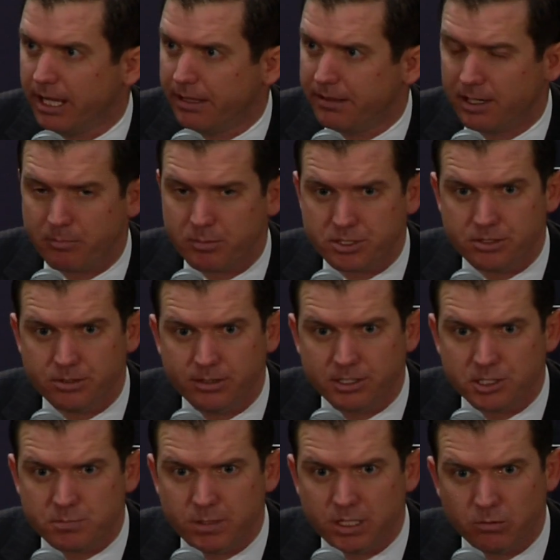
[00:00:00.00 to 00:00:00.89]
Had the
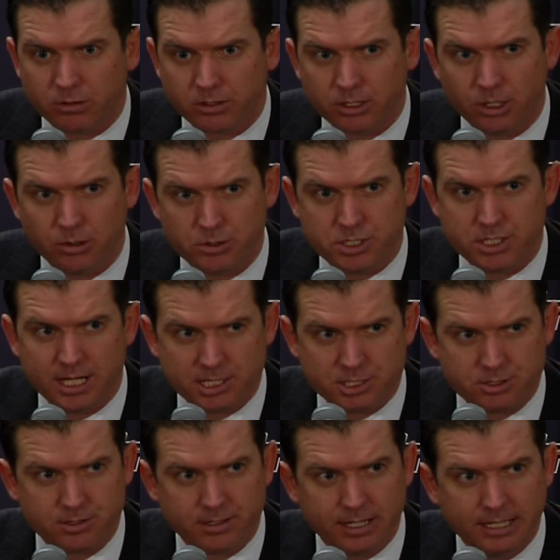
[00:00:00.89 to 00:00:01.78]
opportunity to speak with Coach
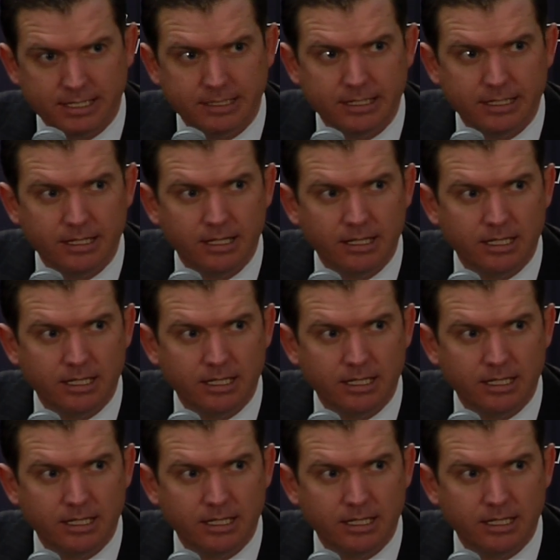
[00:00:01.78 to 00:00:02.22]
yesterday.